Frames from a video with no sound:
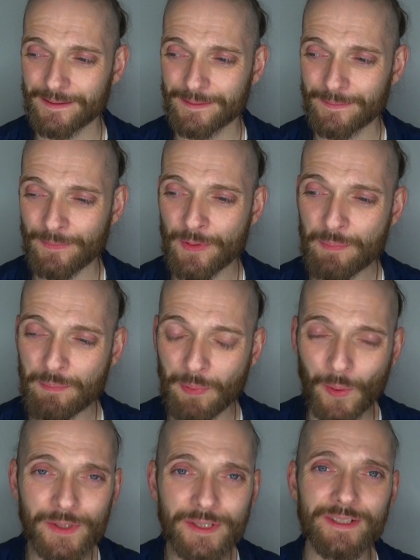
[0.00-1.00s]
the
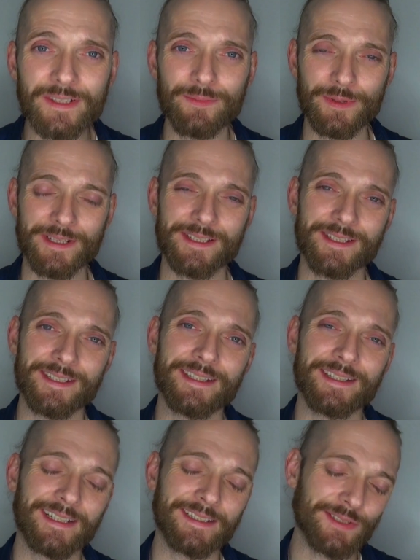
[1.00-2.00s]
bond we
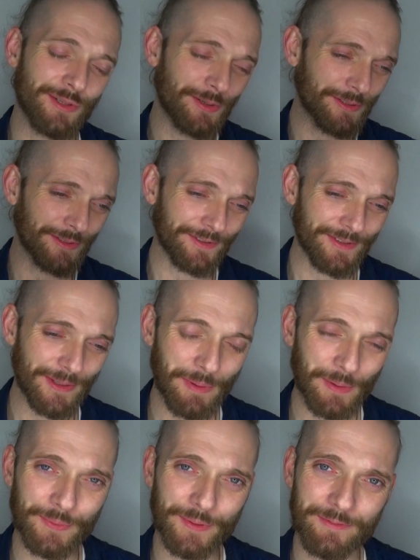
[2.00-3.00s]
see, let's talk nothing
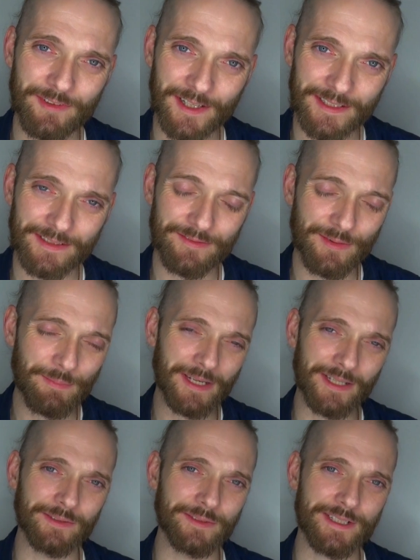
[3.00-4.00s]
about the fact of the
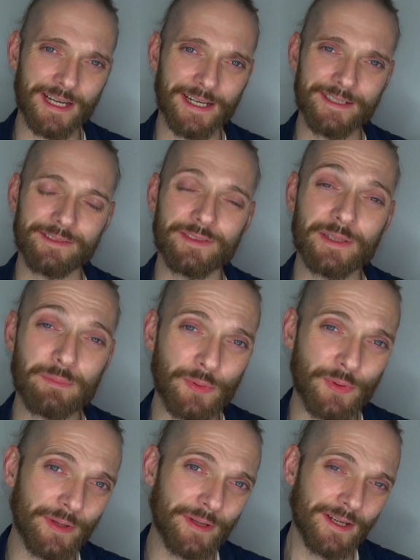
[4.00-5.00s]
medical side of it, but
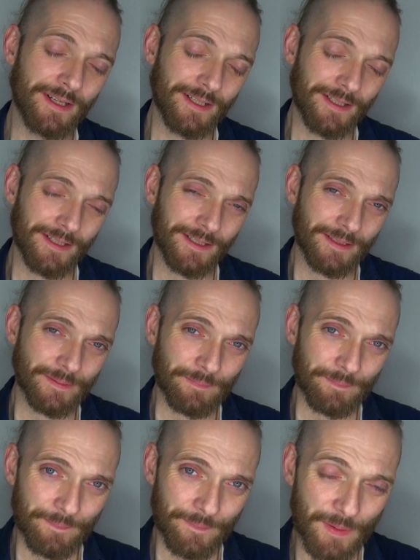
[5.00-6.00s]

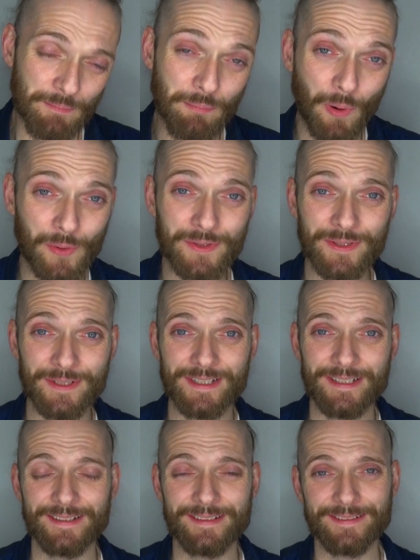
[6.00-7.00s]
the bond
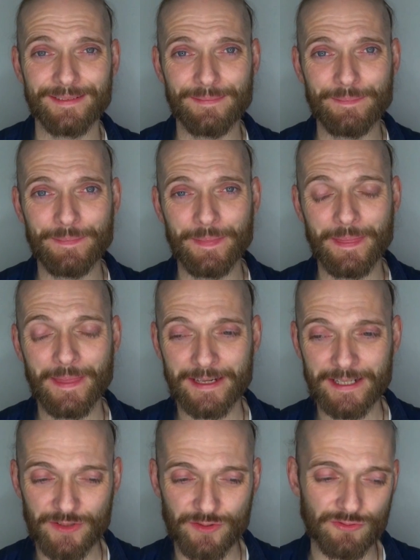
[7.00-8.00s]
that
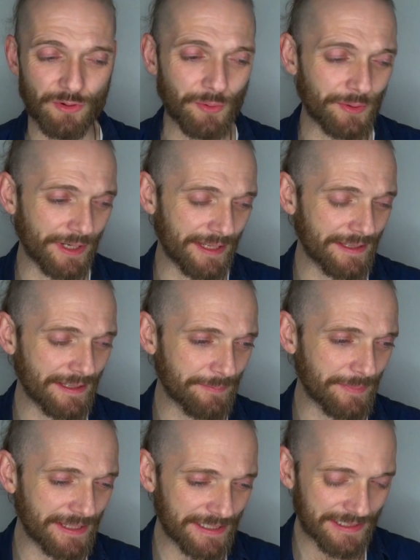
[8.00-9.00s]
has grown. I
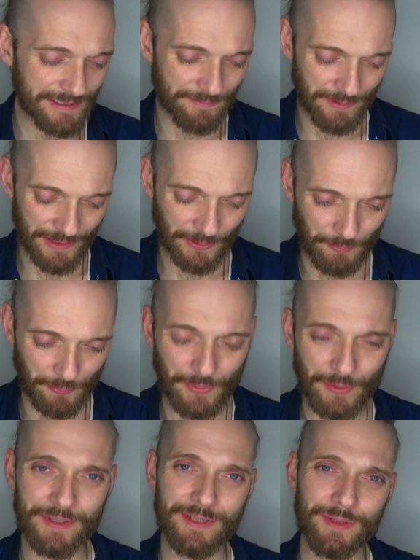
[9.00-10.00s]
mean, this little
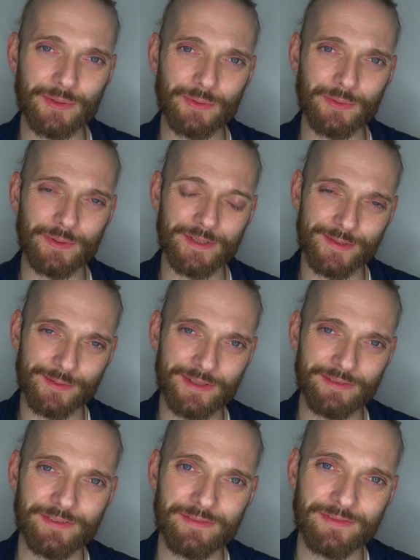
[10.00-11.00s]
boy who is only
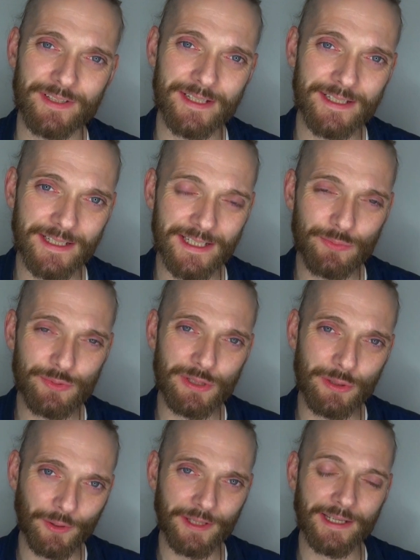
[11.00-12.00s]
15, he was
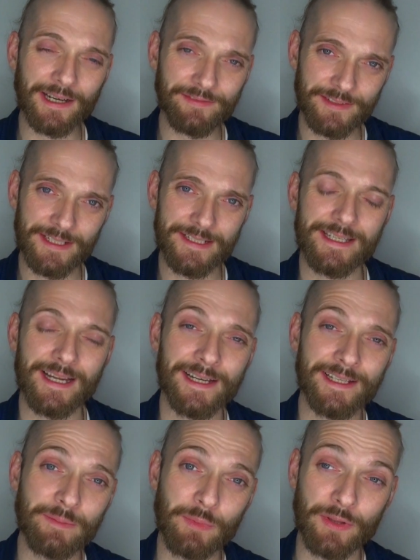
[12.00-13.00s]
looking after his
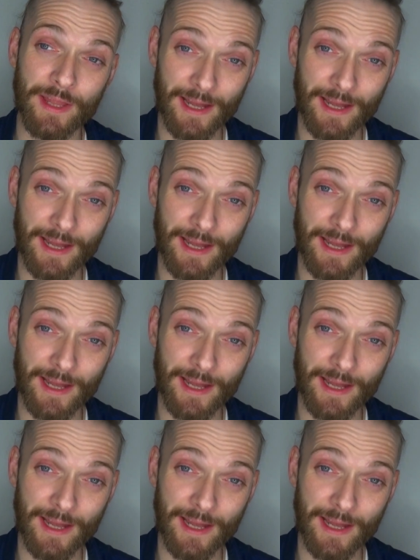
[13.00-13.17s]
dying mother